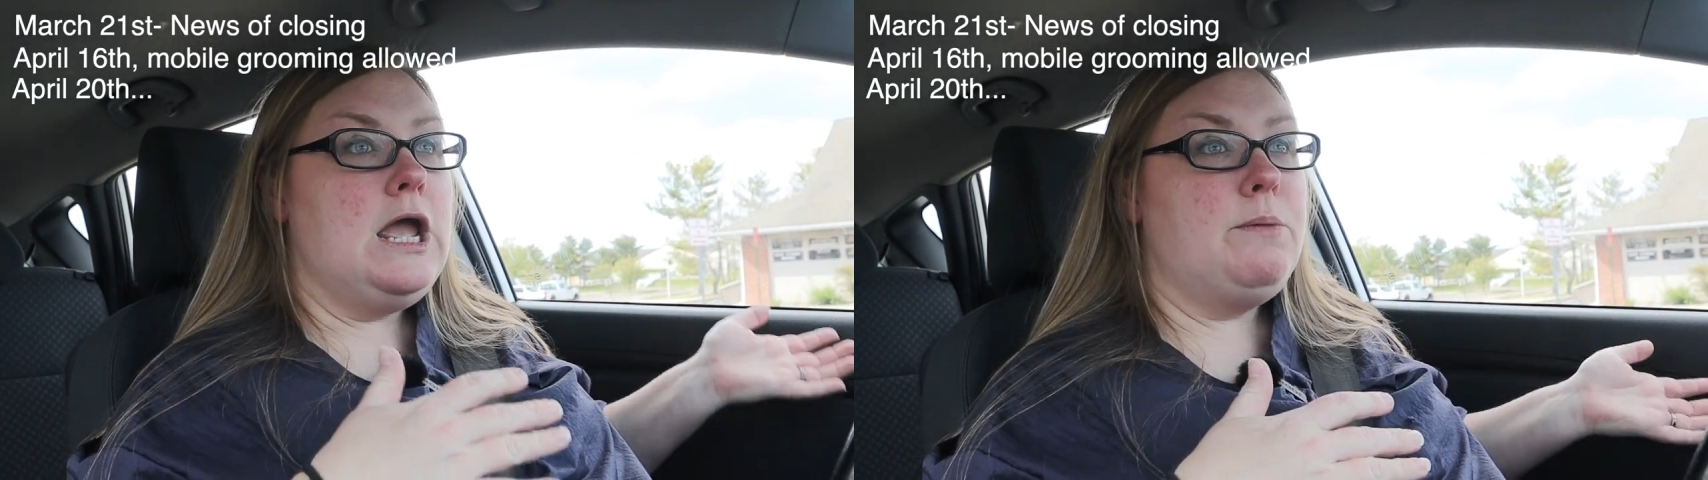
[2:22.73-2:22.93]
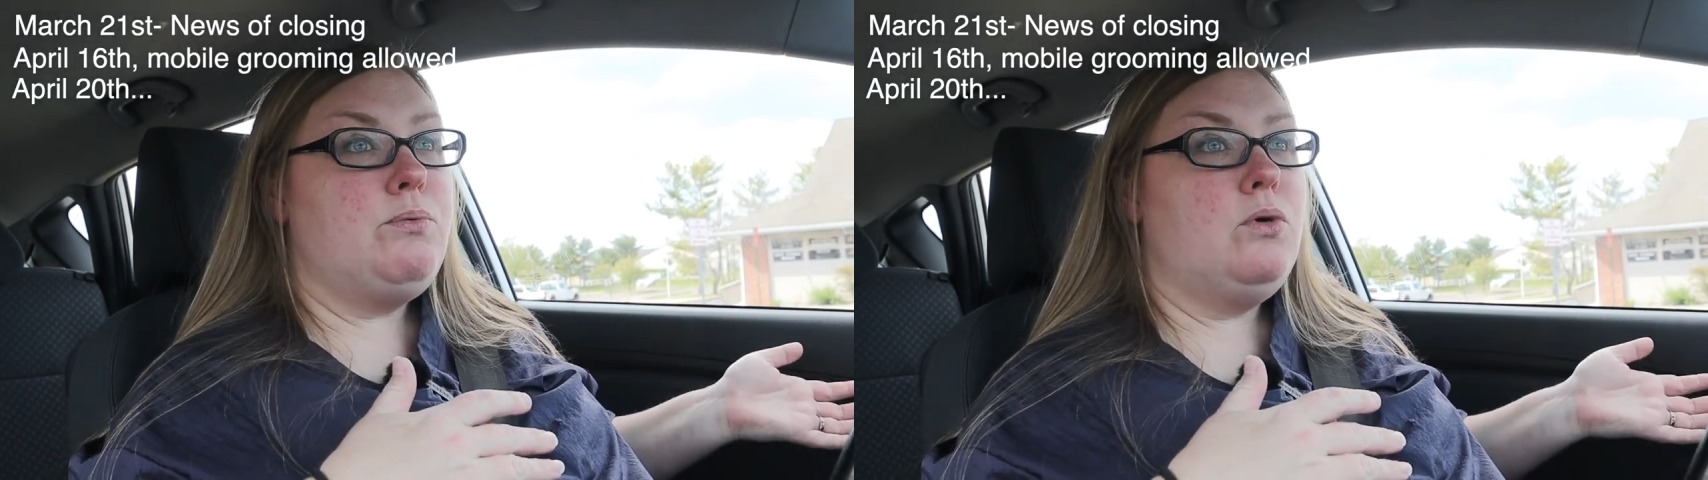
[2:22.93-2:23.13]

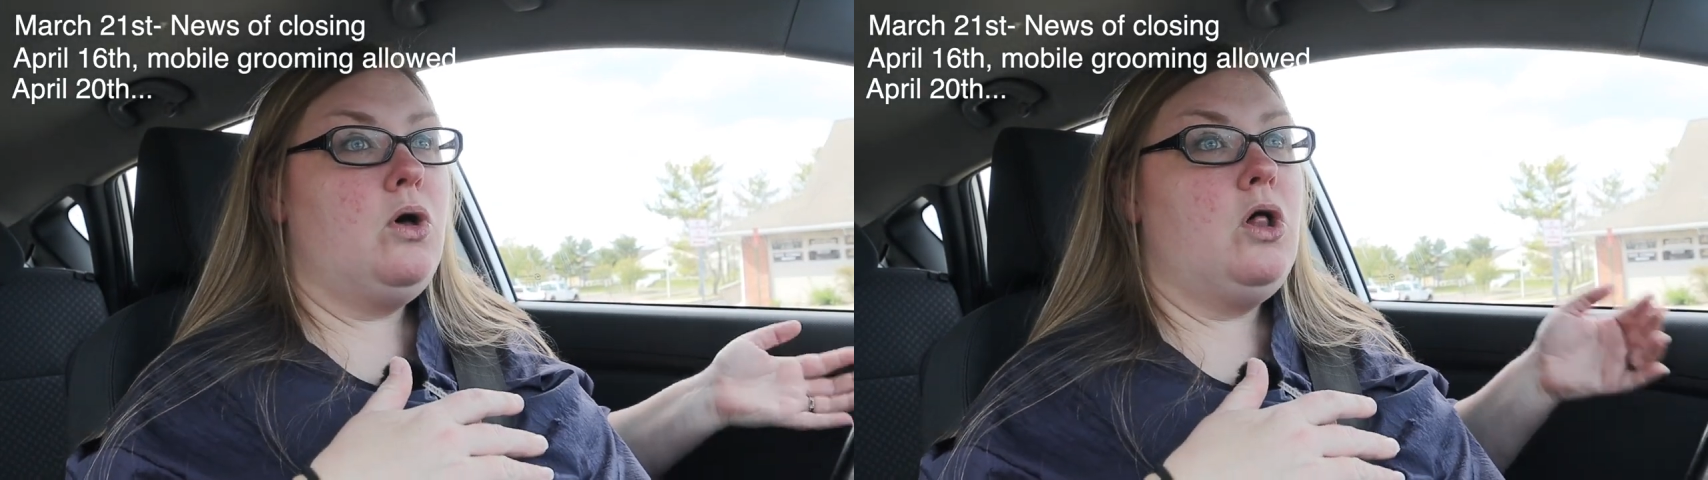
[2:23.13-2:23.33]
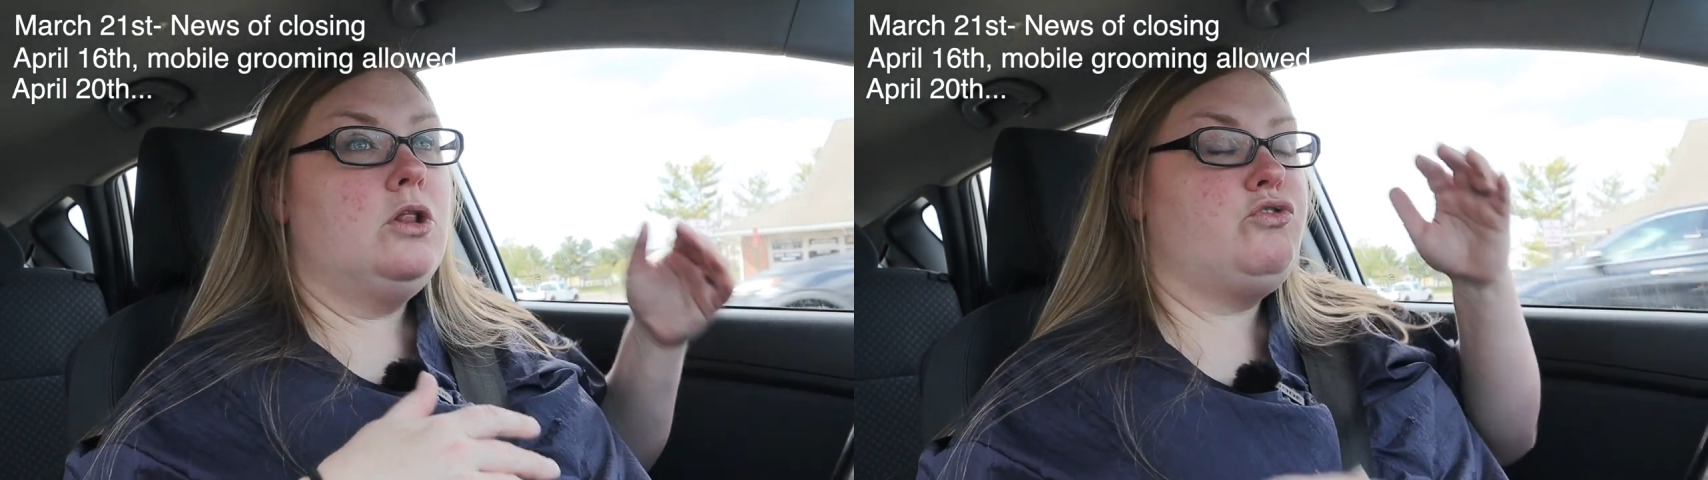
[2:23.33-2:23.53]

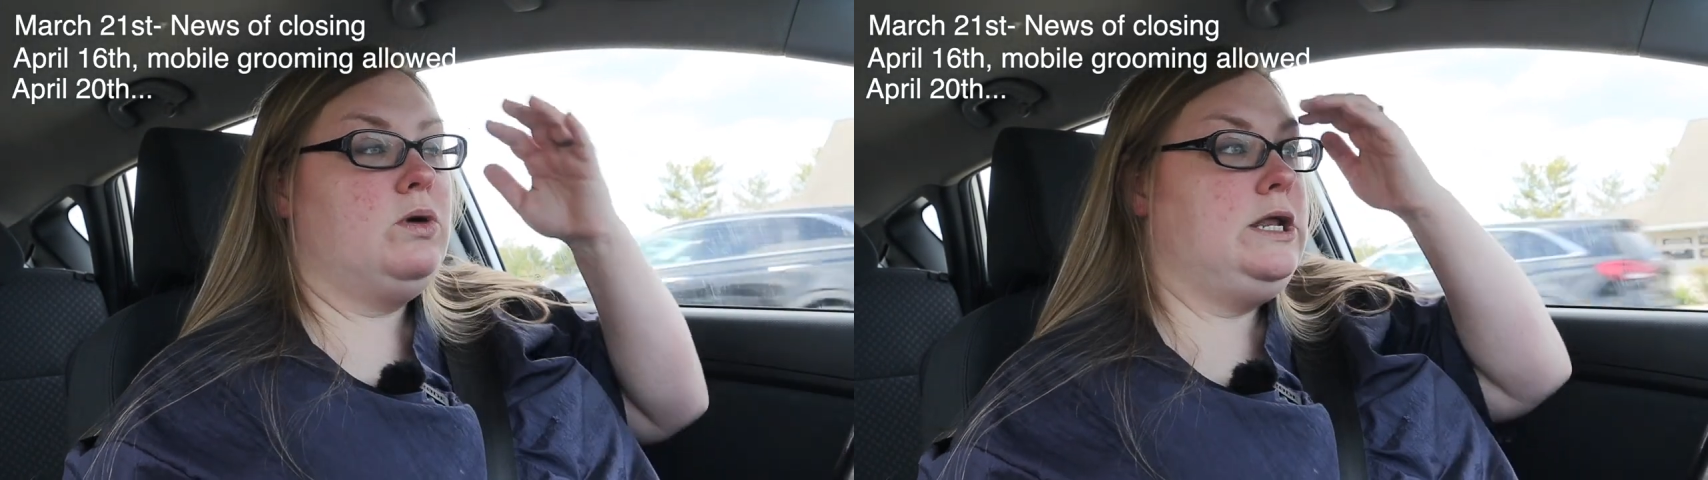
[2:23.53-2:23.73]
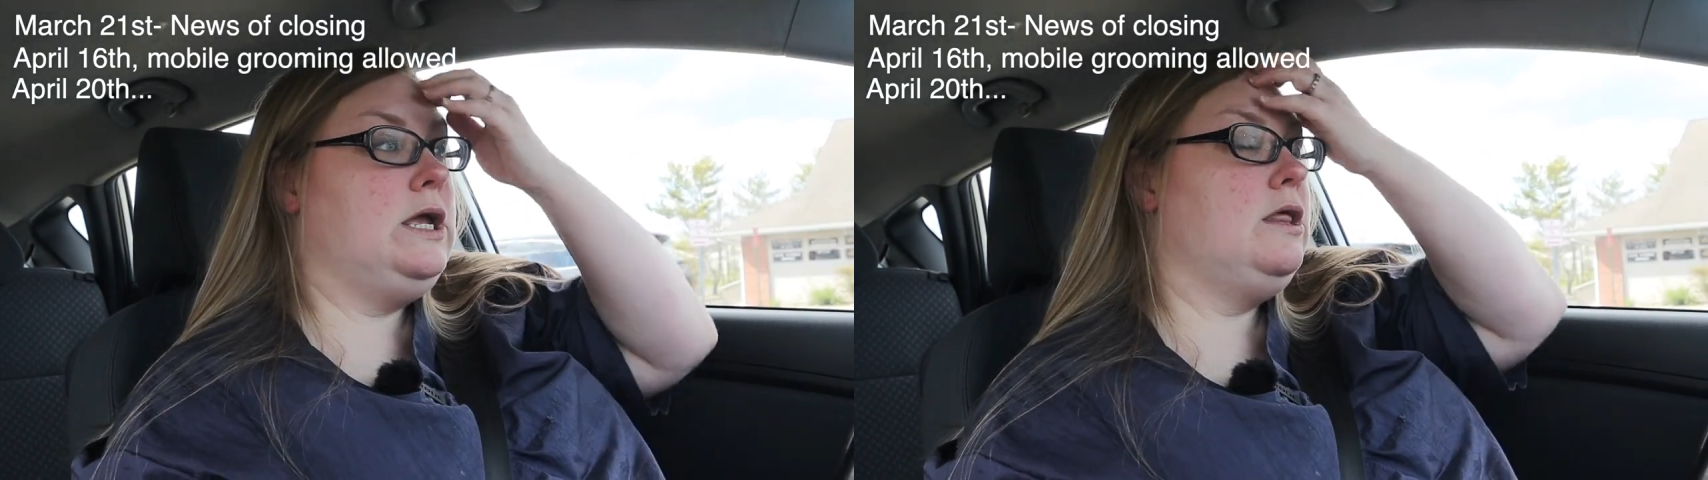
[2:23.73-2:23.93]
April
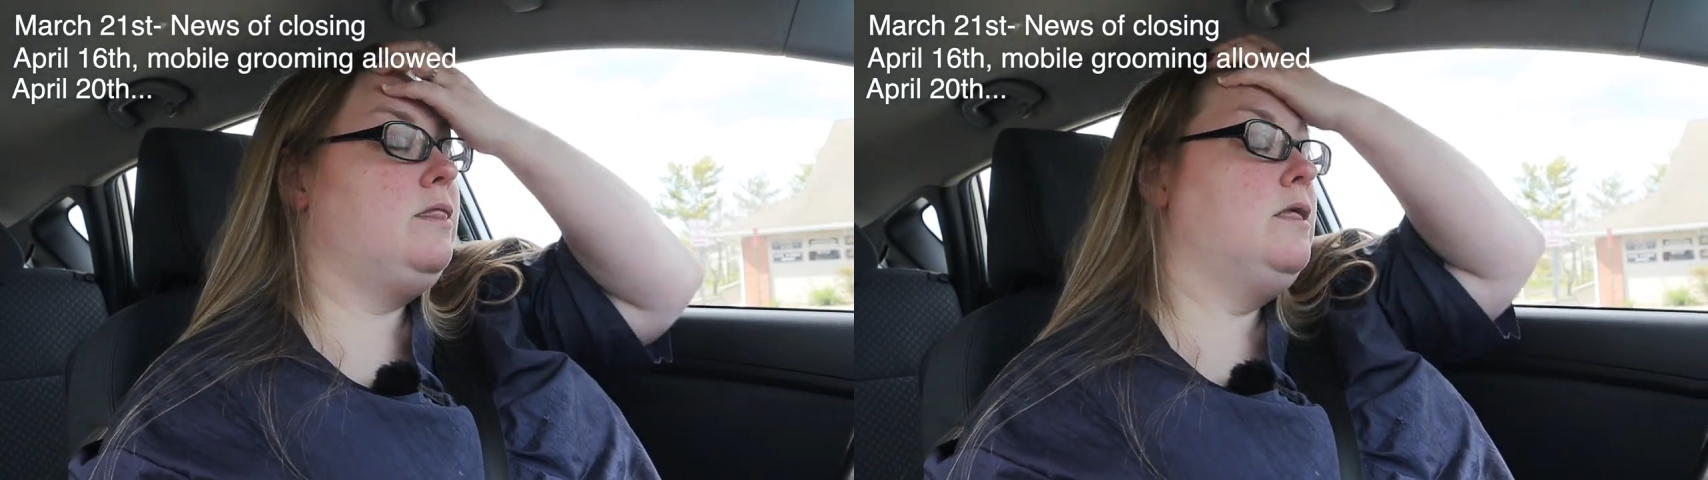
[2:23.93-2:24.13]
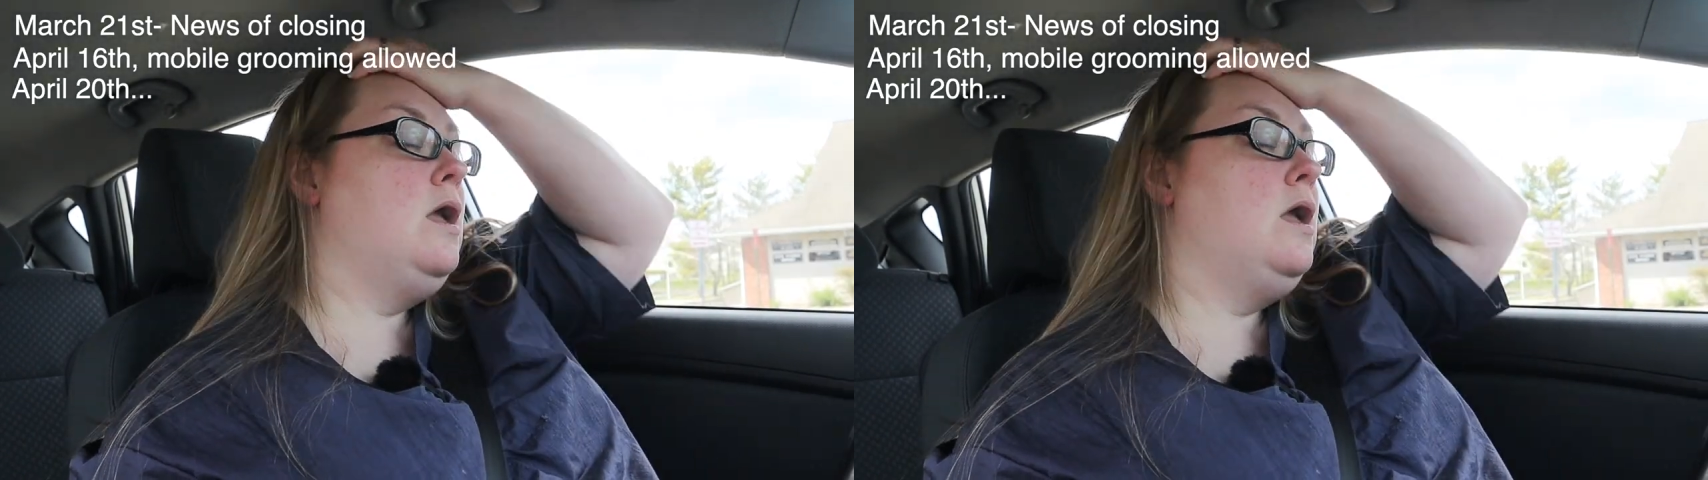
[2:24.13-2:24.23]
20th,